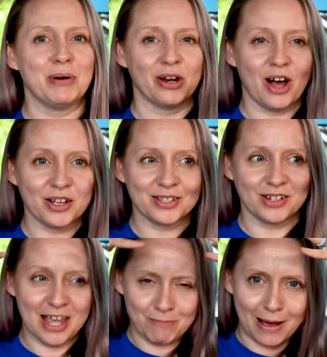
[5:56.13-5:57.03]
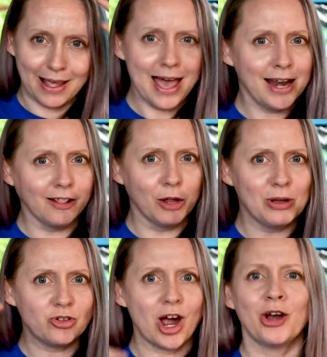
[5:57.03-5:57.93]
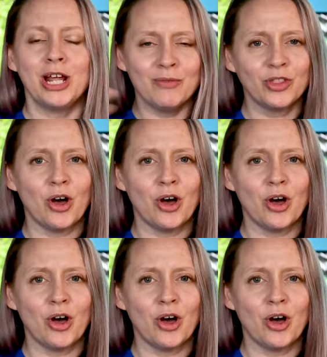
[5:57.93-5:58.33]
but it also kept my head a little bit drier. Even